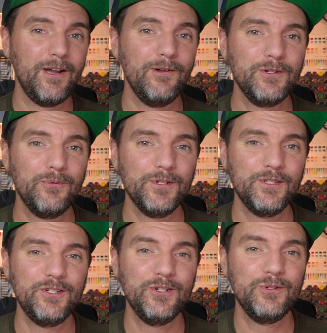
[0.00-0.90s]
I also
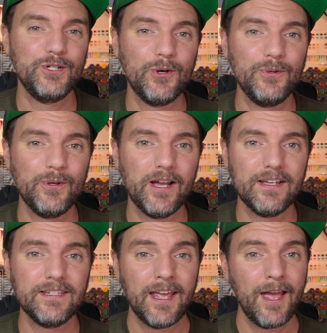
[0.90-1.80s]
wanted to show you
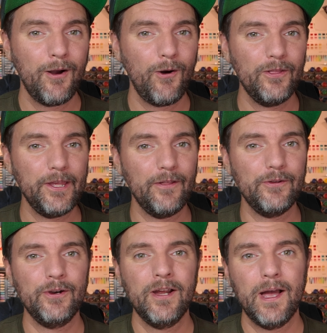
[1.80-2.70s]
guys all the
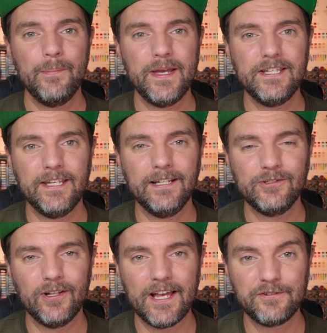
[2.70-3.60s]
other amazing
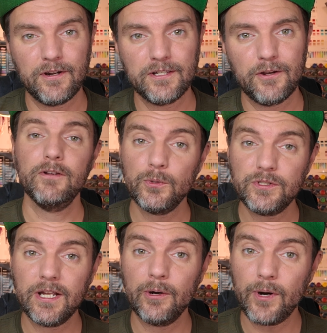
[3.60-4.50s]
little astronauts
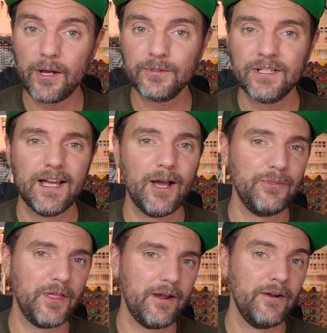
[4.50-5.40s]
floating around
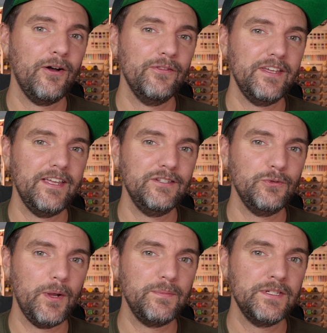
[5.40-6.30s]
out there on the
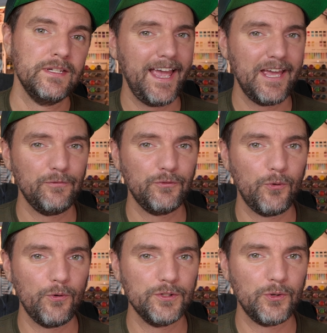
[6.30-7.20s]
interwebs. And of
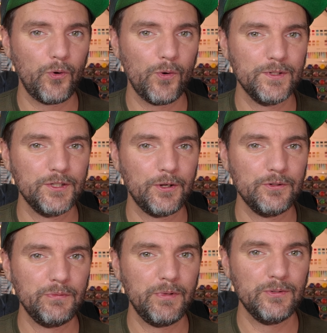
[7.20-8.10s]
course, Roman's
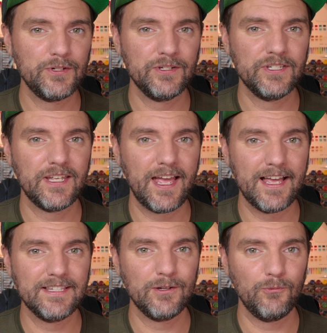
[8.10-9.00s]
contributions
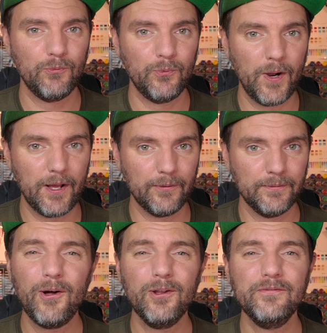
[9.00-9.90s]
as well.
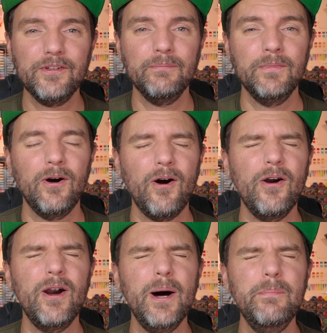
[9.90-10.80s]
All of them
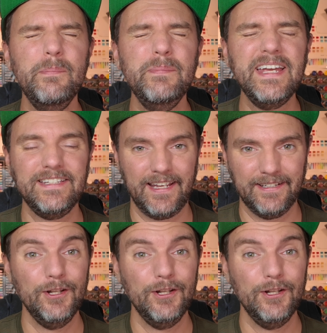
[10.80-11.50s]
are amazing.